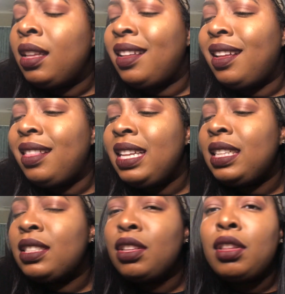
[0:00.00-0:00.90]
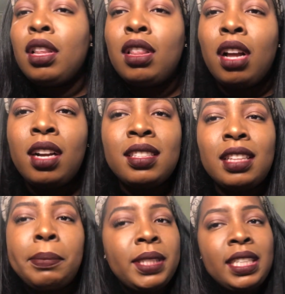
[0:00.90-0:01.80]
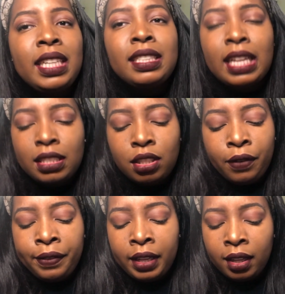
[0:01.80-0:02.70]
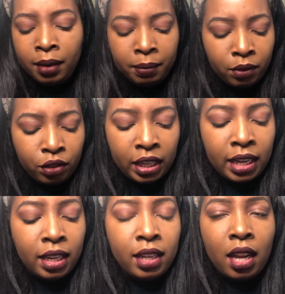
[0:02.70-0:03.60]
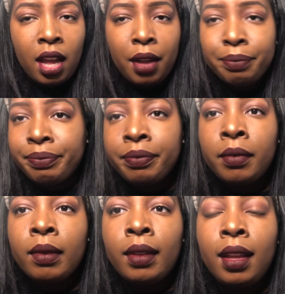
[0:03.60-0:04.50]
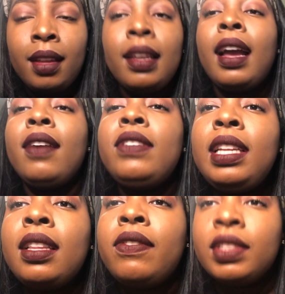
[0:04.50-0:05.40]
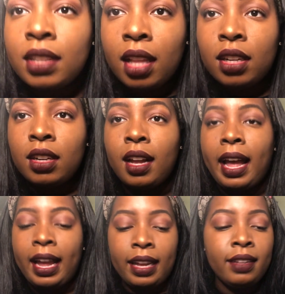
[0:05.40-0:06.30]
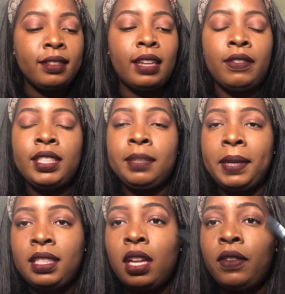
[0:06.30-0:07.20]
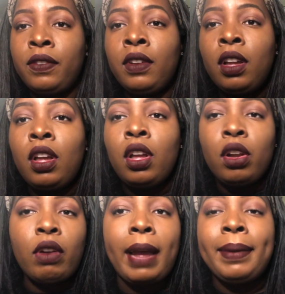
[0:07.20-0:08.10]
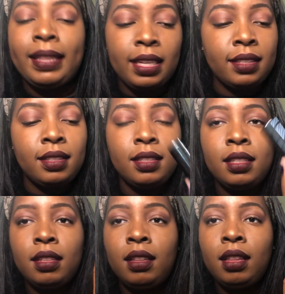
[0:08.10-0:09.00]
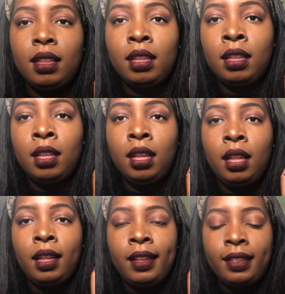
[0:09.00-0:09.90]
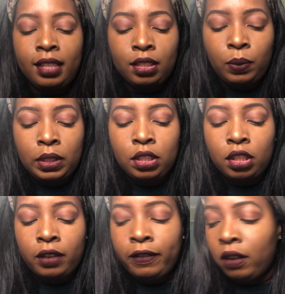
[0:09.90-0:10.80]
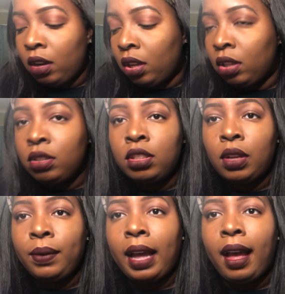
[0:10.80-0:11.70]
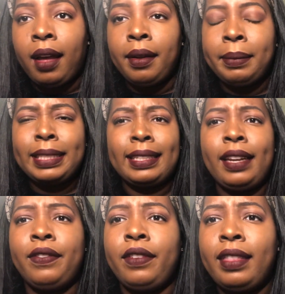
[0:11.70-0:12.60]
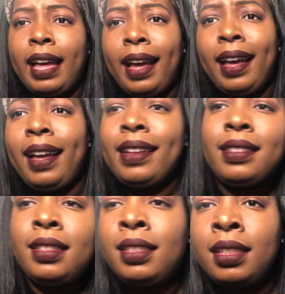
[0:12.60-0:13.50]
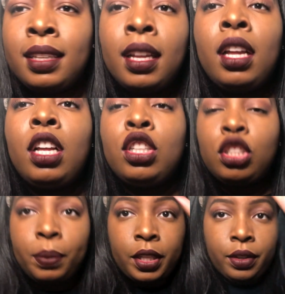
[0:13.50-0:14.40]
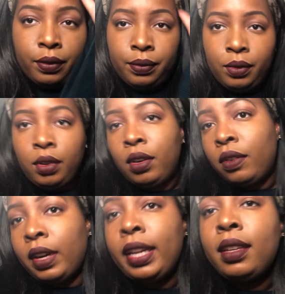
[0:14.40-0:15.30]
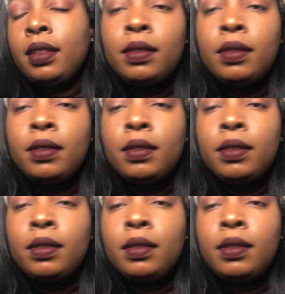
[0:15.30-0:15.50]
I think these are the Luxe lipsticks that Safiya created. Yeah, I really love this color. I definitely see myself grabbing this winter, fall. So yeah, I'm excited for that. Super cute, right?